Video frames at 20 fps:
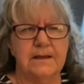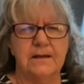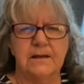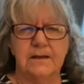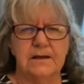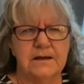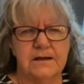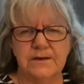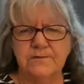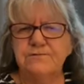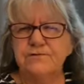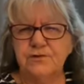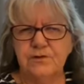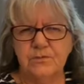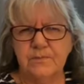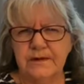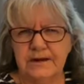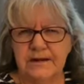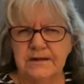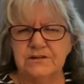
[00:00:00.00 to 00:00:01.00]
in a few
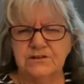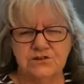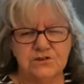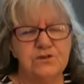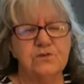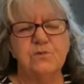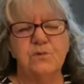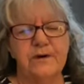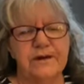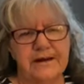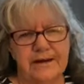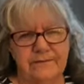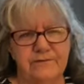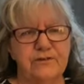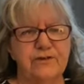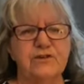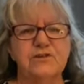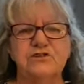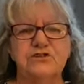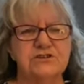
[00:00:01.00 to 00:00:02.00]
minutes or
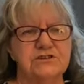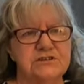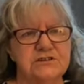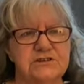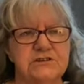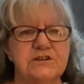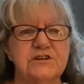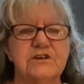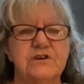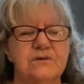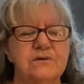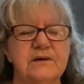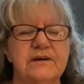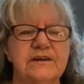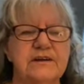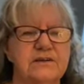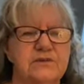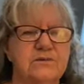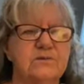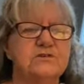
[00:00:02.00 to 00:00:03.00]
whatever, just, you know,
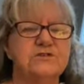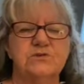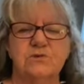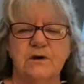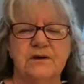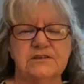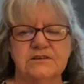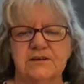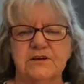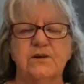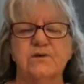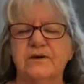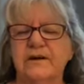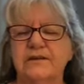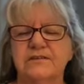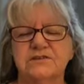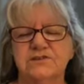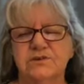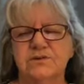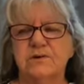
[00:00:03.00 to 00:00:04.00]
another, so I said, okay,
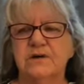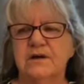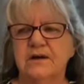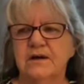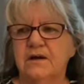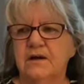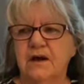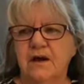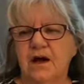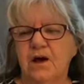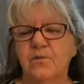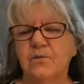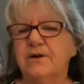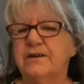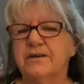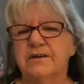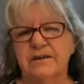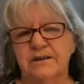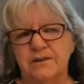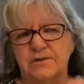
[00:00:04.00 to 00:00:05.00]
so I'll wait
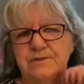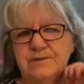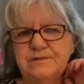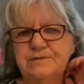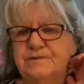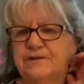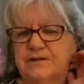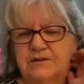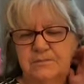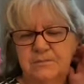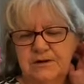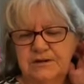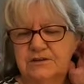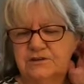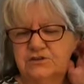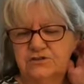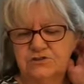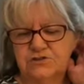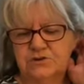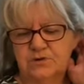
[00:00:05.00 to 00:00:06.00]
another fifteen minutes
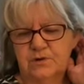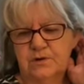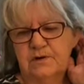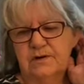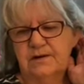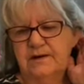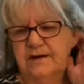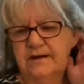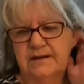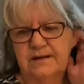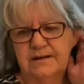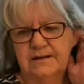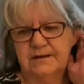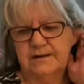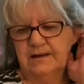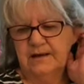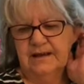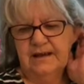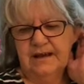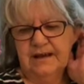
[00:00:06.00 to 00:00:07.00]
or so. And
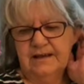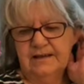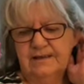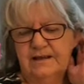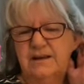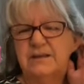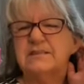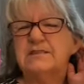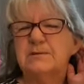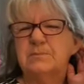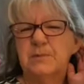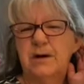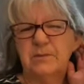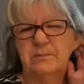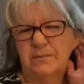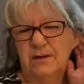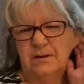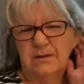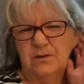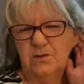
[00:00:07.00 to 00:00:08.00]
then I'll say, Mom,
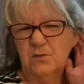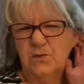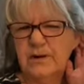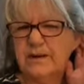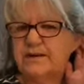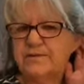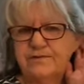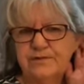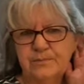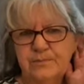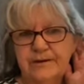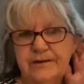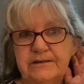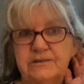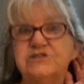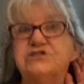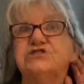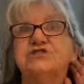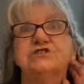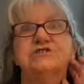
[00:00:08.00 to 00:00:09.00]
are you ready for bed?
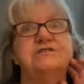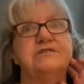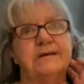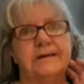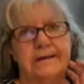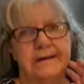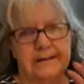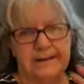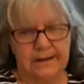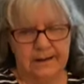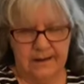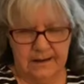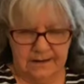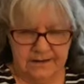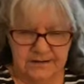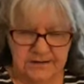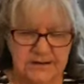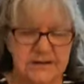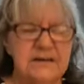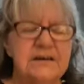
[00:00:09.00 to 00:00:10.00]
She'll say,
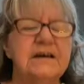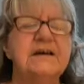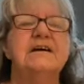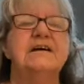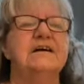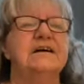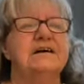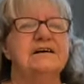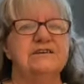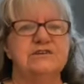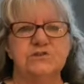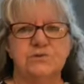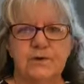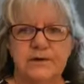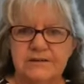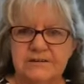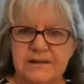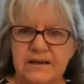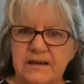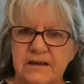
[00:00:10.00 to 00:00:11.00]
yes. So I
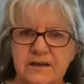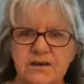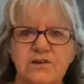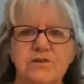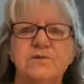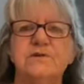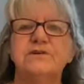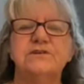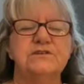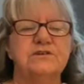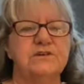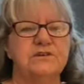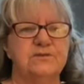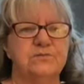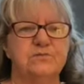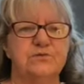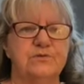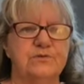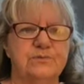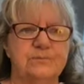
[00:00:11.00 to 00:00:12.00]
take her into the
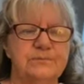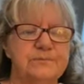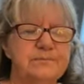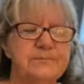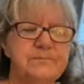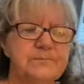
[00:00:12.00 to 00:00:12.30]
room